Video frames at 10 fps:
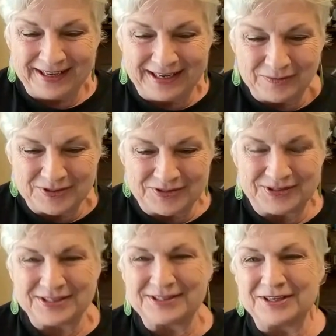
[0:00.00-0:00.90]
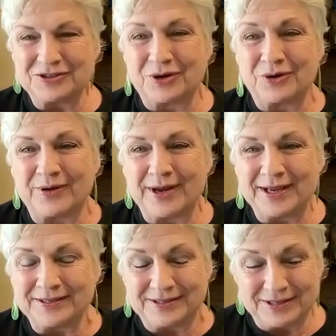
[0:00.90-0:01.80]
And he was just such a
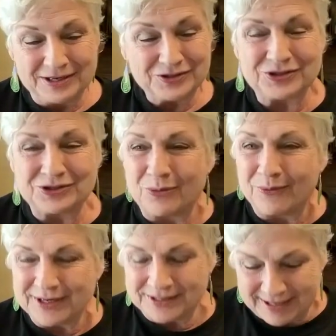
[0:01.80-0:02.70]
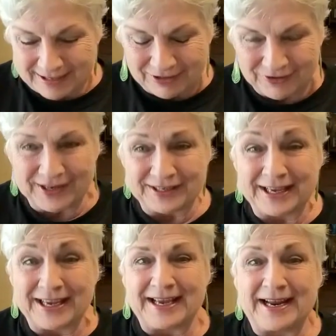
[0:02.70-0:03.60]
great storyteller
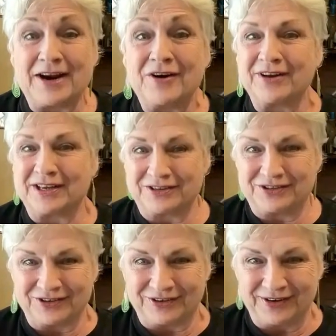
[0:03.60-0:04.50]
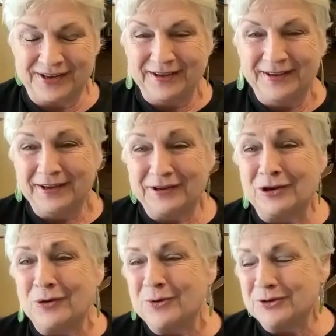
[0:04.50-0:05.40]
and character.
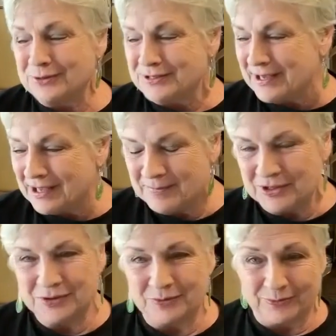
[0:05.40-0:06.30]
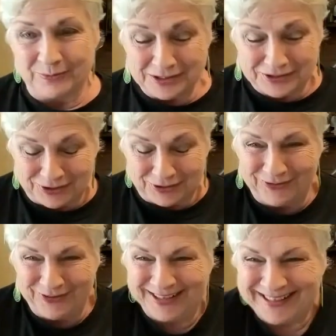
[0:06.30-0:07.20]
And Lord, you would take him into a
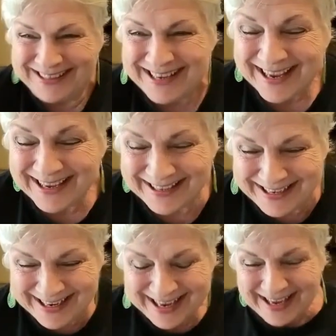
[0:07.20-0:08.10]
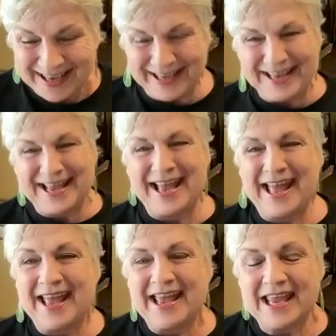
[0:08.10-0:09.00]
restaurant. he,
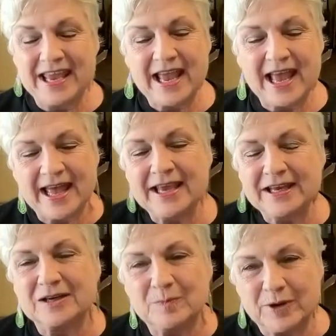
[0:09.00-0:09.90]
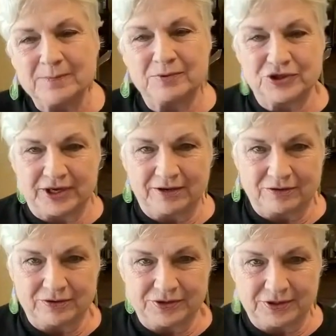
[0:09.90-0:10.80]
he hated pepper
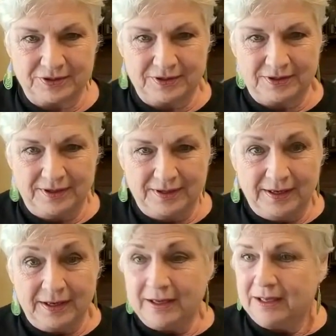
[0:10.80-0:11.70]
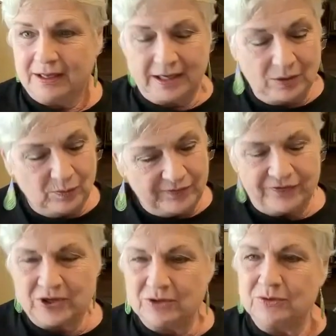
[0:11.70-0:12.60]
shakers. He
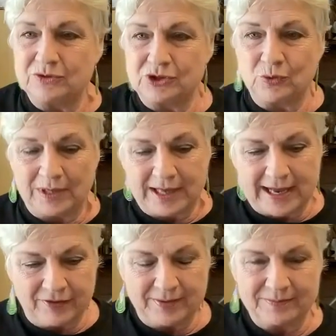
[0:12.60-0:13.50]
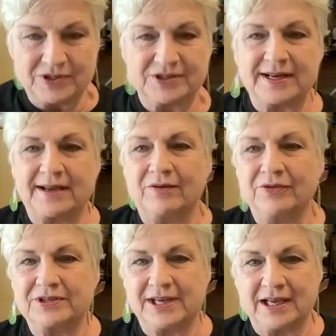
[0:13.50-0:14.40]
refused to allow them to stay on
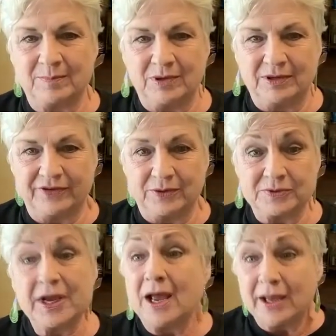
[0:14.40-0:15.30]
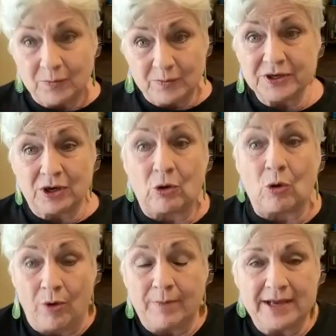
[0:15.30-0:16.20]
the table if he was, he was a
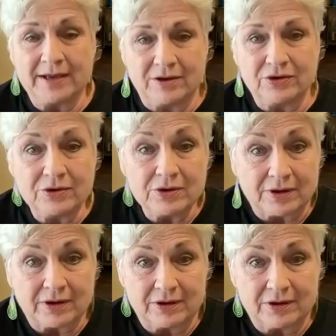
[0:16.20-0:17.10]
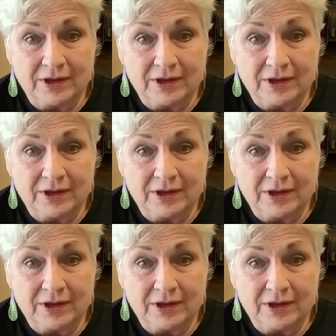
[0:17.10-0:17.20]
gourmet cook.